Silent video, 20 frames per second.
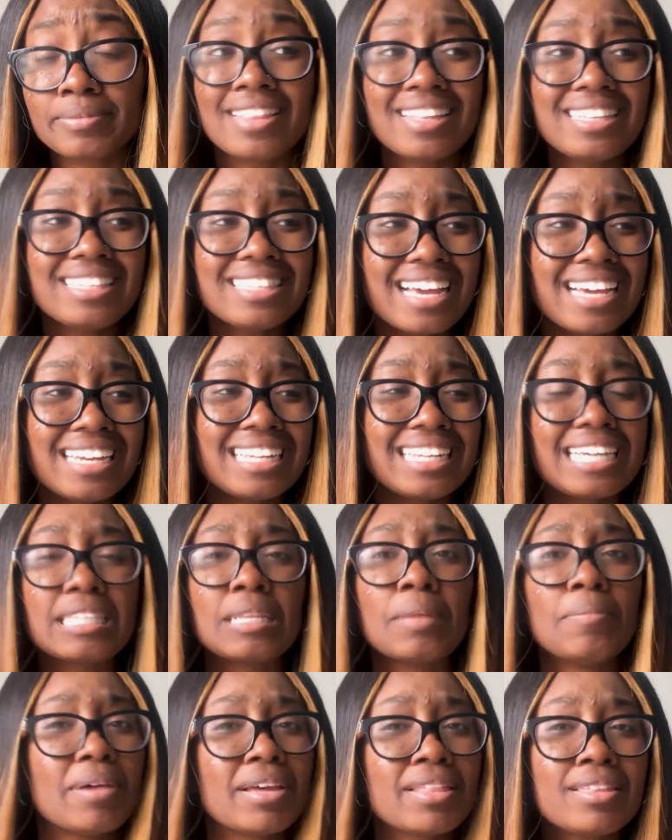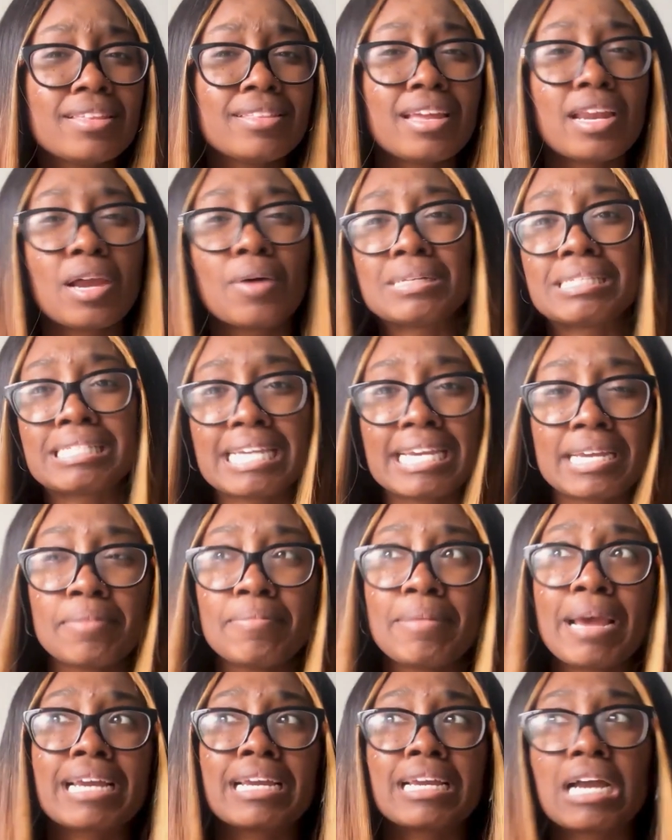And that's kind of like the method that I was taking
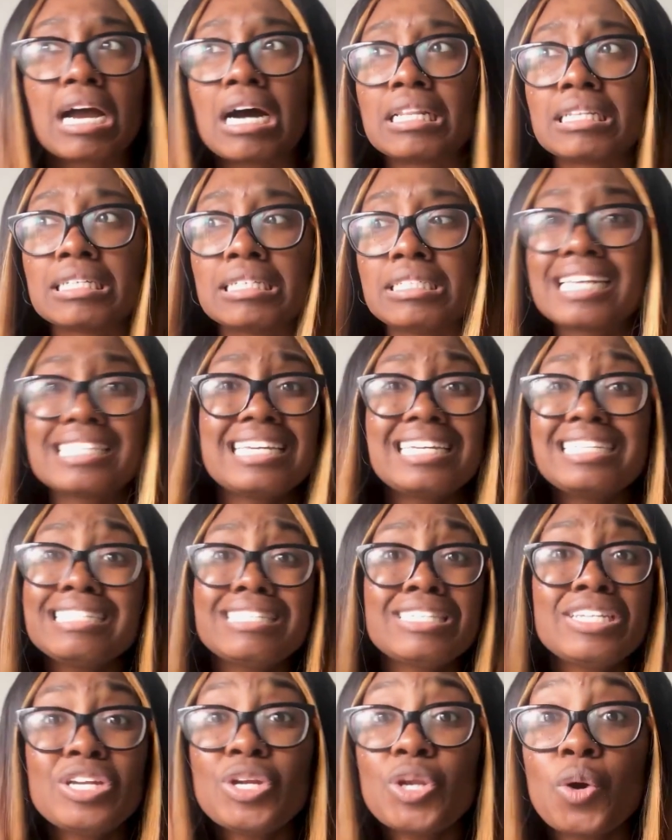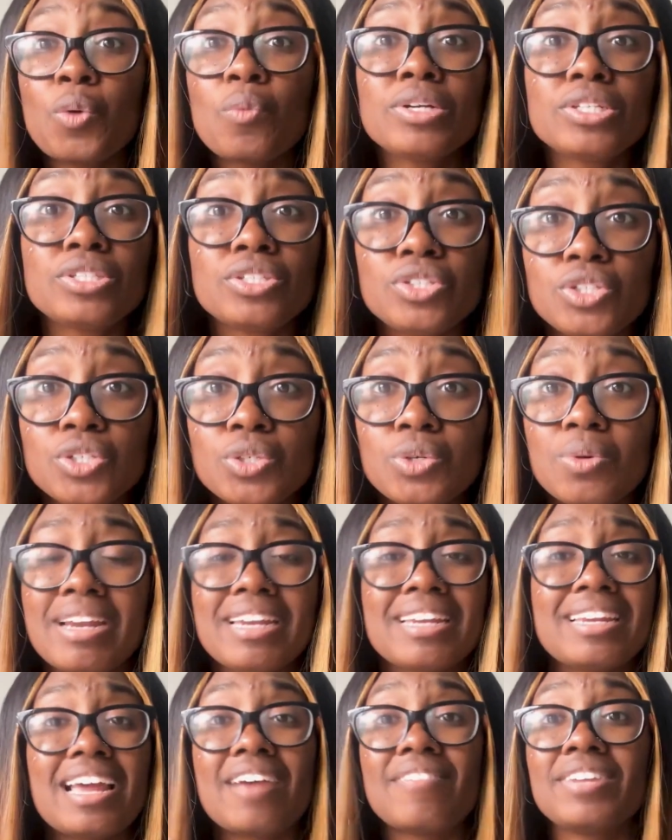back in college, because I just didn't know what to do. I
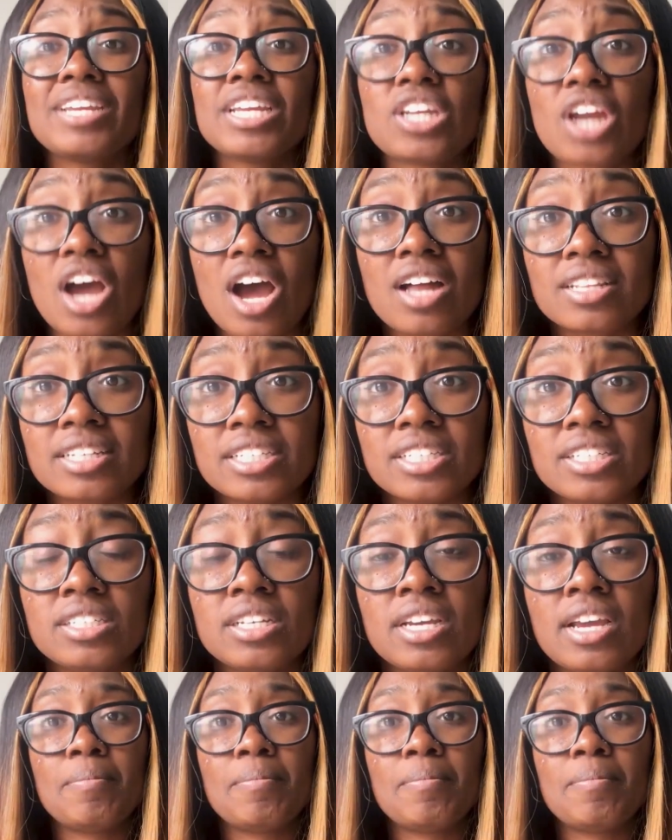didn't have any knowledge.